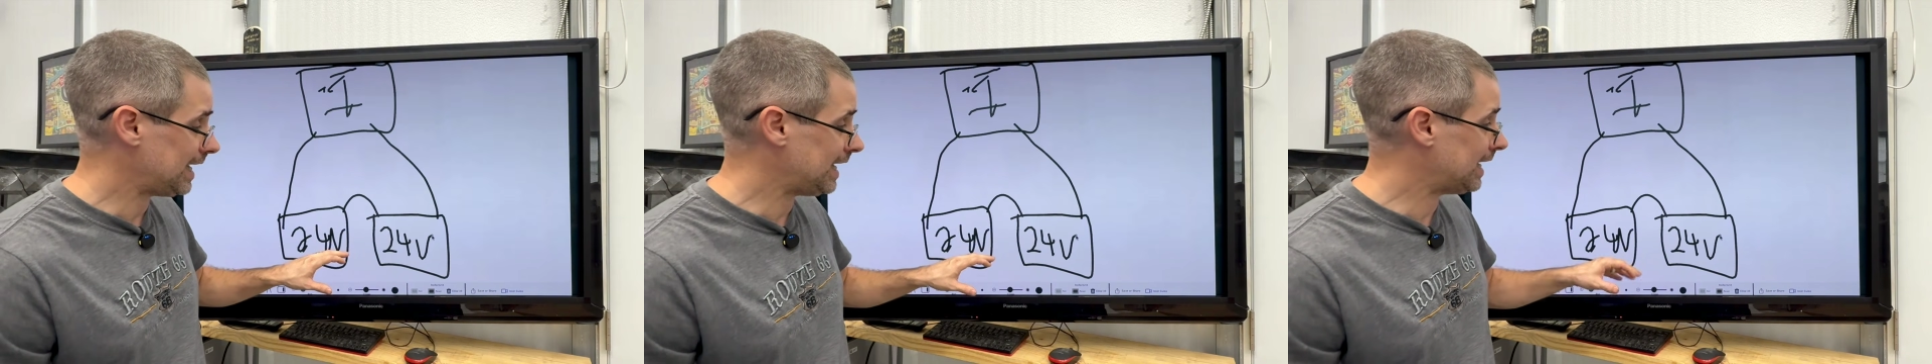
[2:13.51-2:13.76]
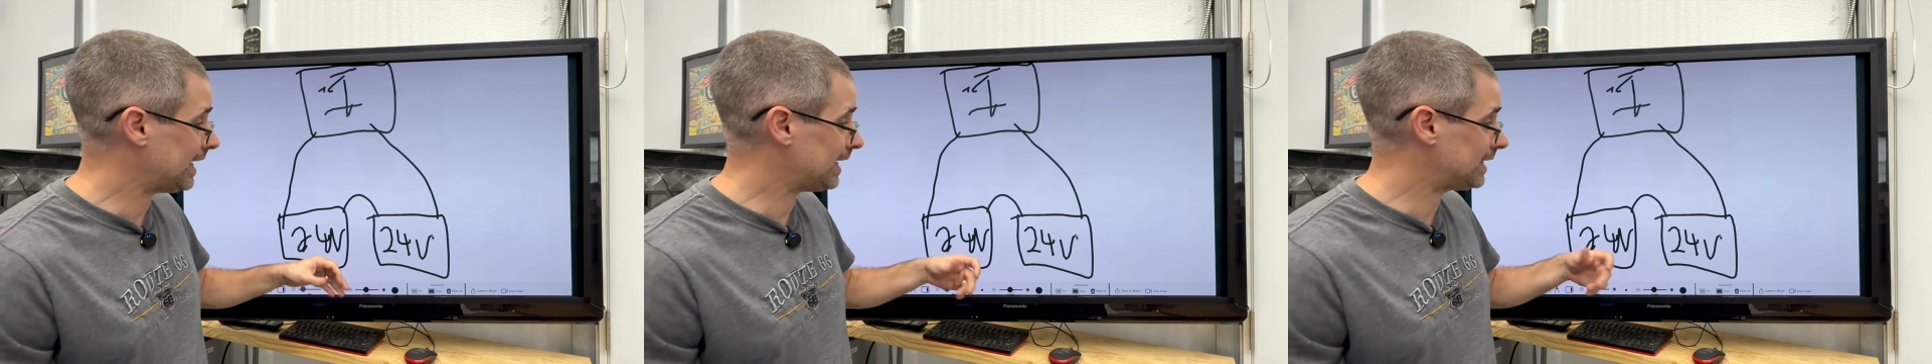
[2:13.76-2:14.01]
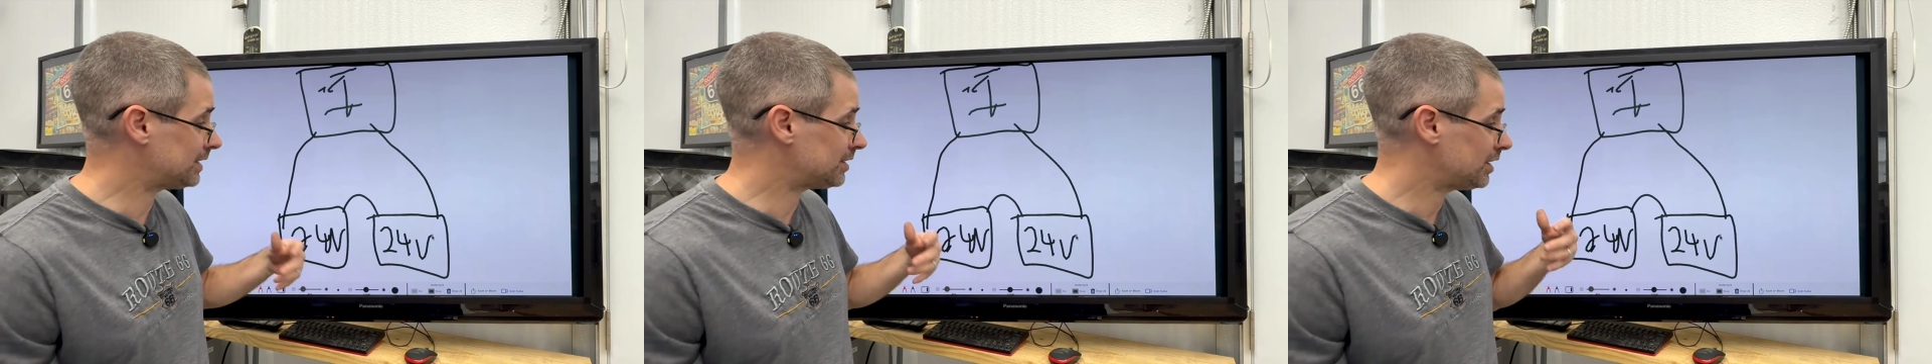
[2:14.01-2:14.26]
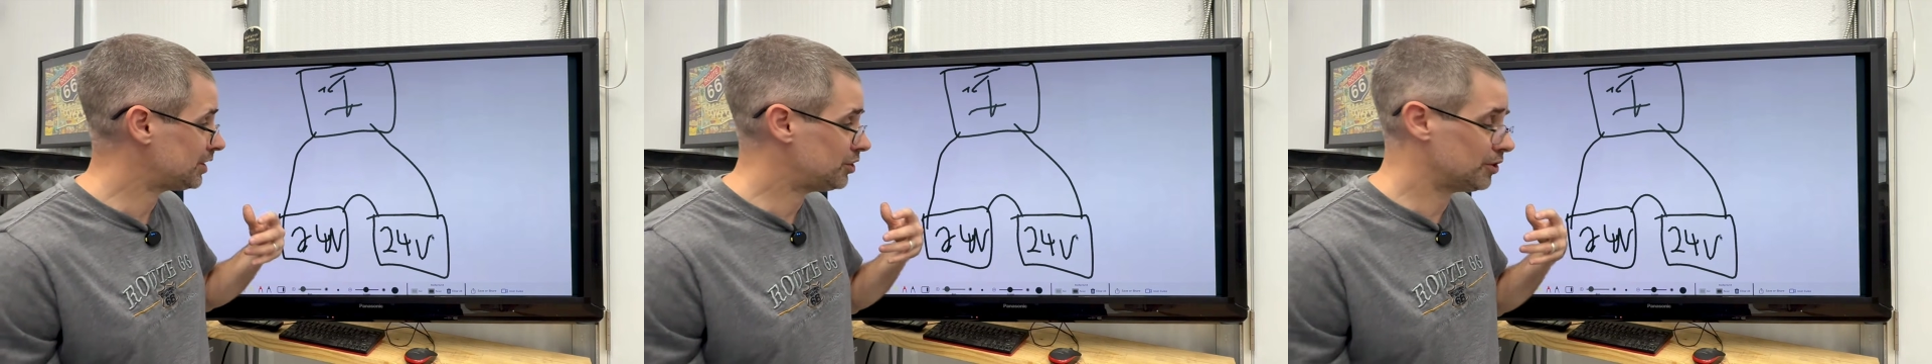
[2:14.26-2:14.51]

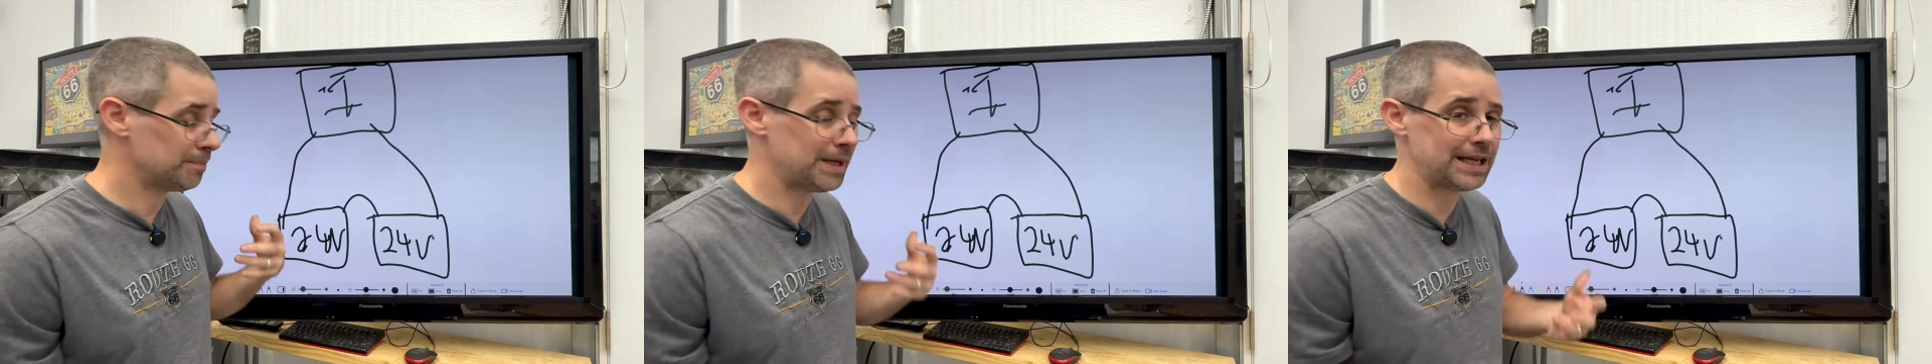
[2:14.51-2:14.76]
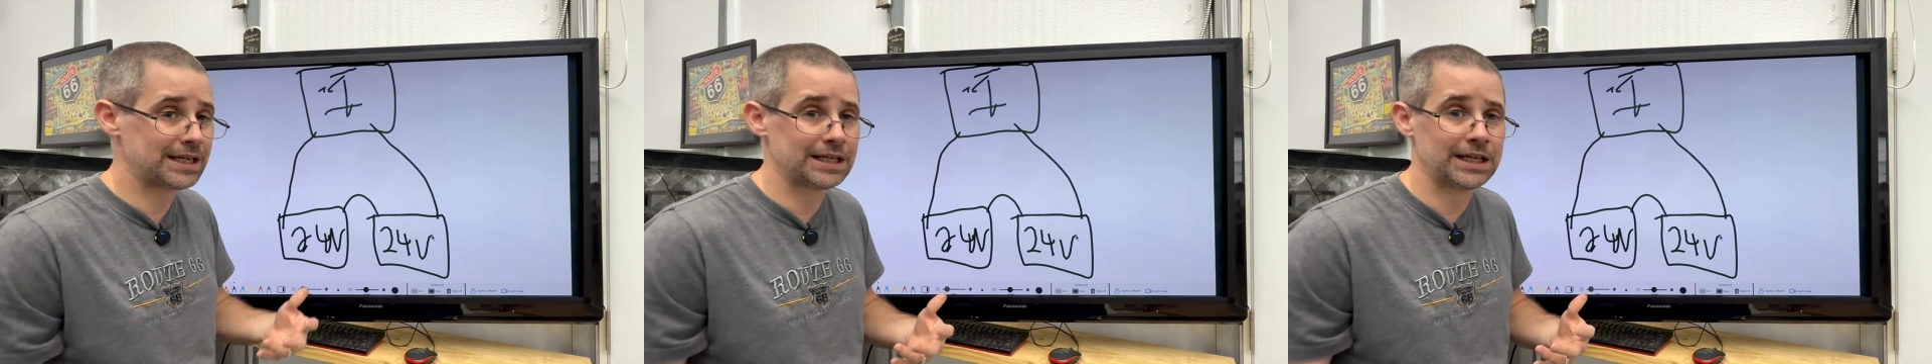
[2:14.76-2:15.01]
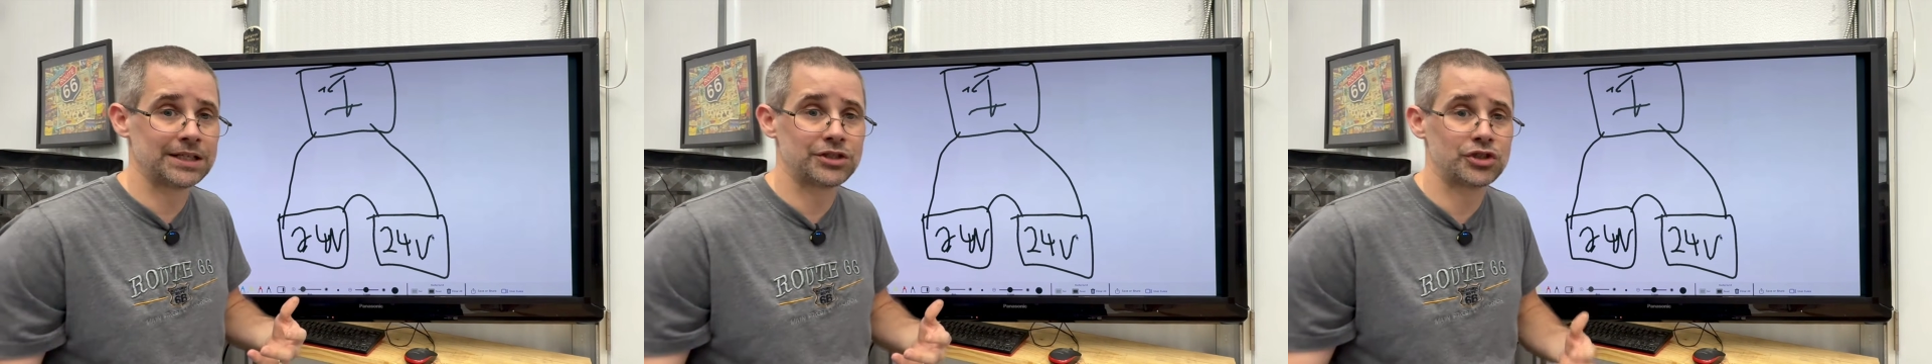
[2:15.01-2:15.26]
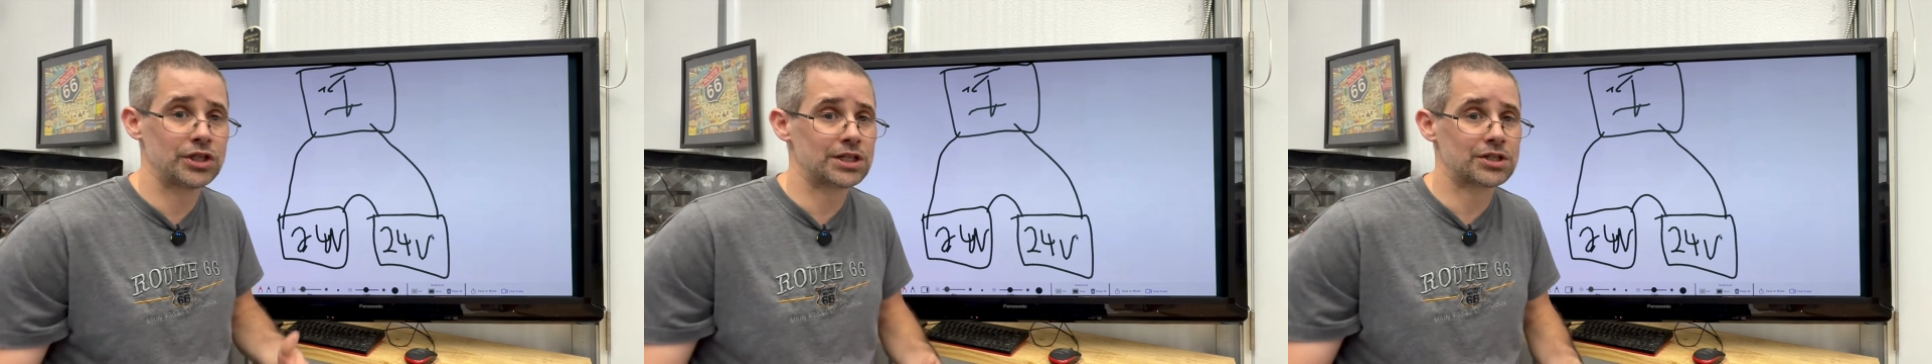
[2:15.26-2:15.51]
and you're making it
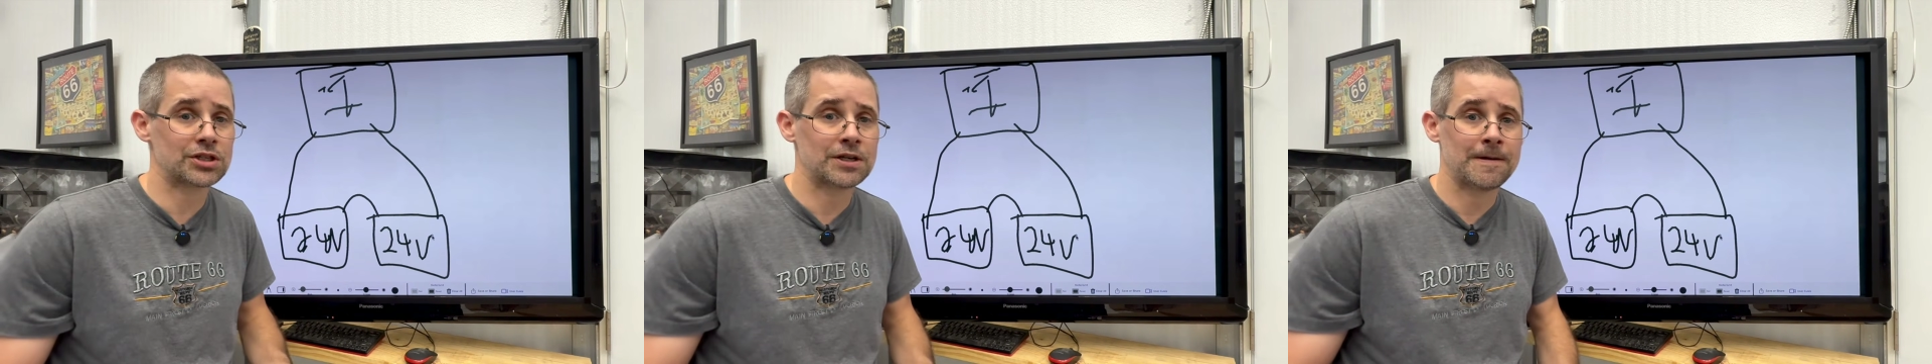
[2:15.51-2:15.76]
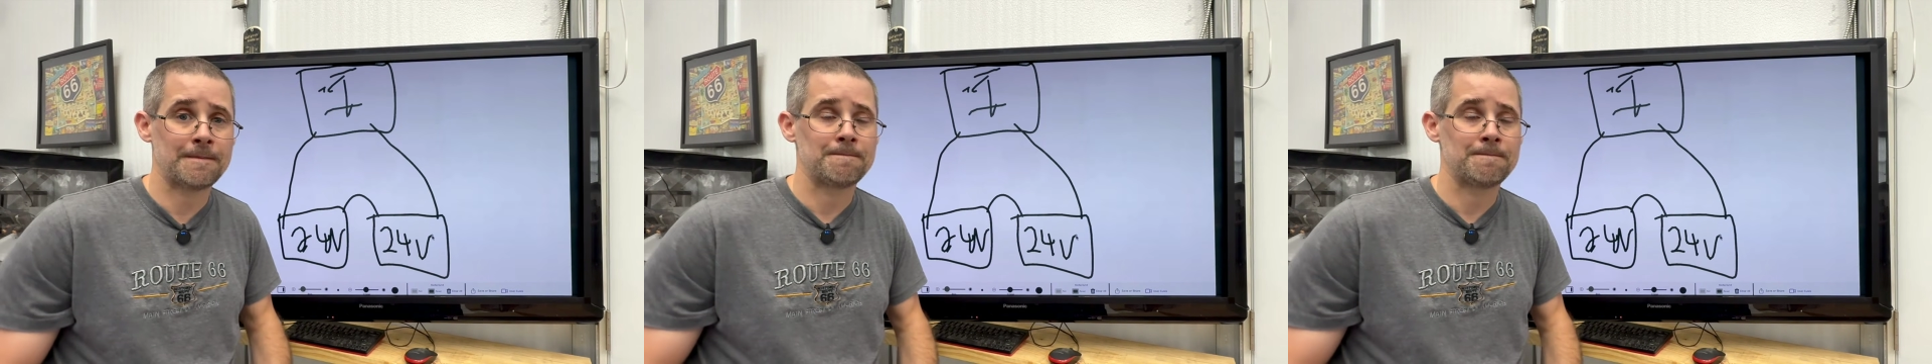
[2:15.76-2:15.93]
just